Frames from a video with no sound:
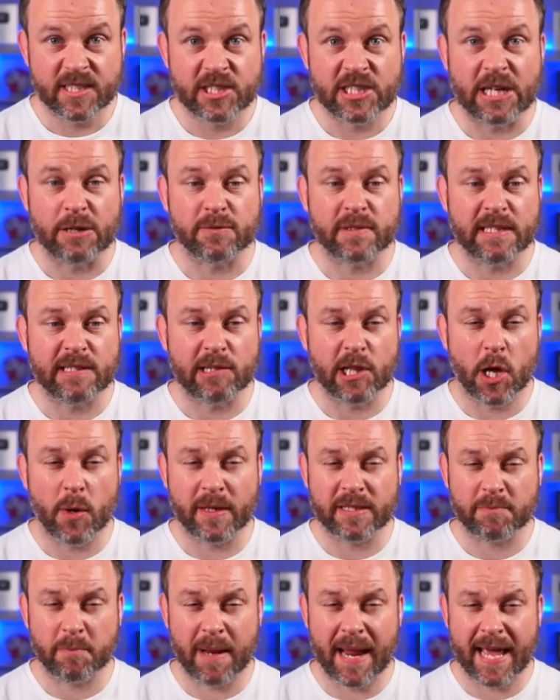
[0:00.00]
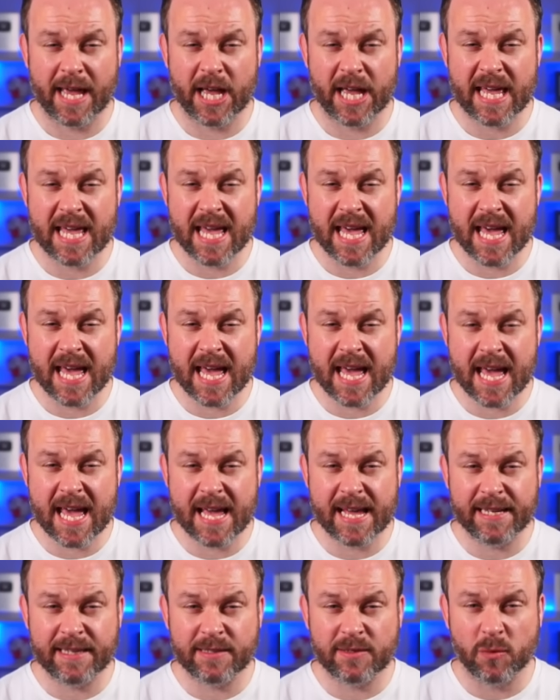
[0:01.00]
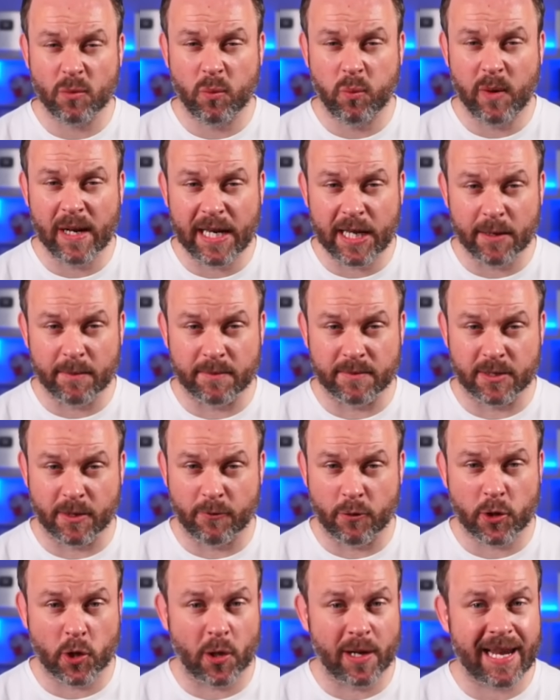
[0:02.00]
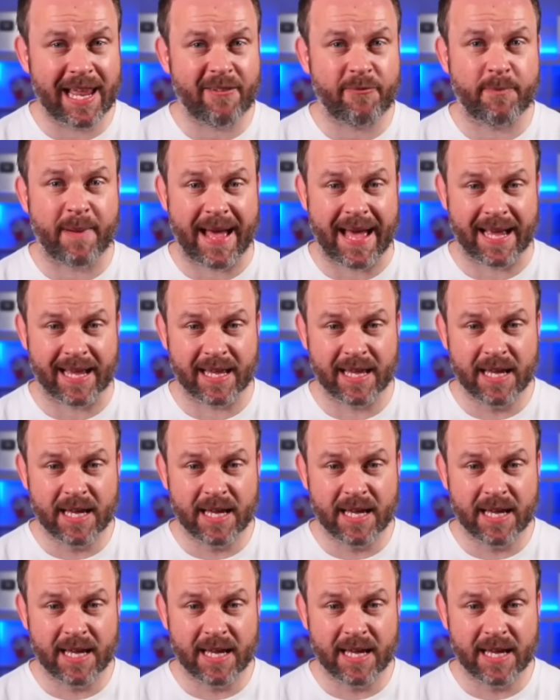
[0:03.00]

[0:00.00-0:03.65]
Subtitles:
Chelsea's lowest player is Williams. I've already got a left back.